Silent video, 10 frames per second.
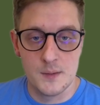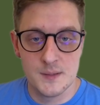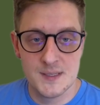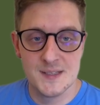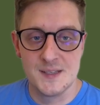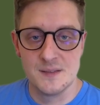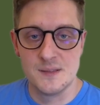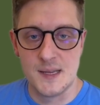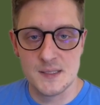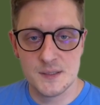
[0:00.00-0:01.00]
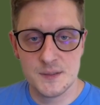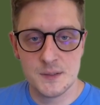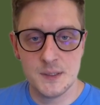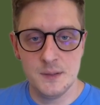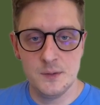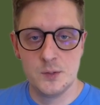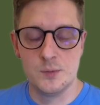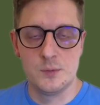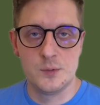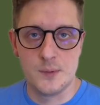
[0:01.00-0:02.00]
this is necessary
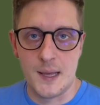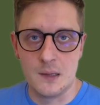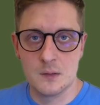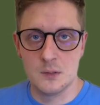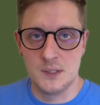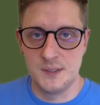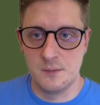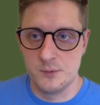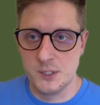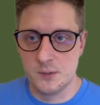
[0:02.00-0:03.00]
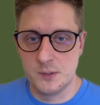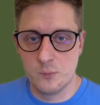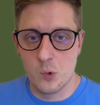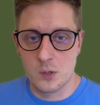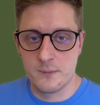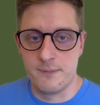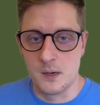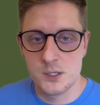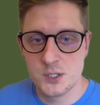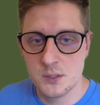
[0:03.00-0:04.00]
to calculate the reward
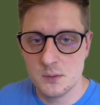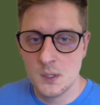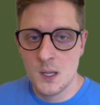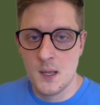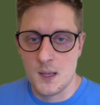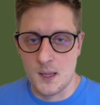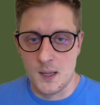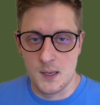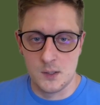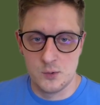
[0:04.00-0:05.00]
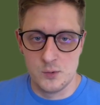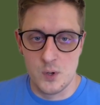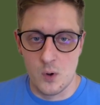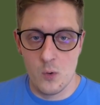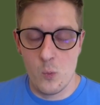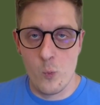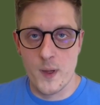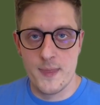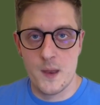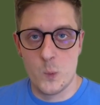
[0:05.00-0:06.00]
function and to know
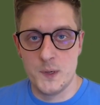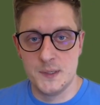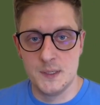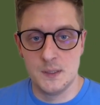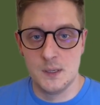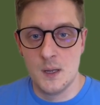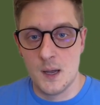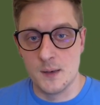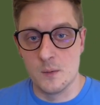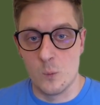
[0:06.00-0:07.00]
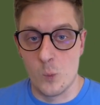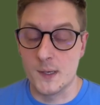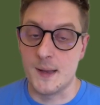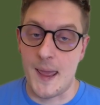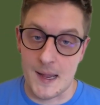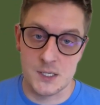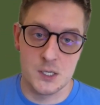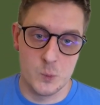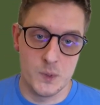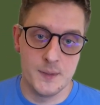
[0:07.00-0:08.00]
whether we did and what
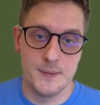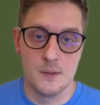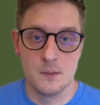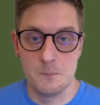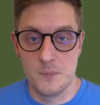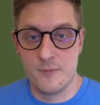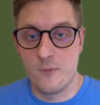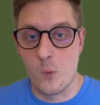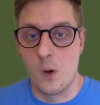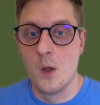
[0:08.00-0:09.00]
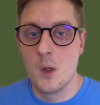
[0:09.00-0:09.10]
action we did before,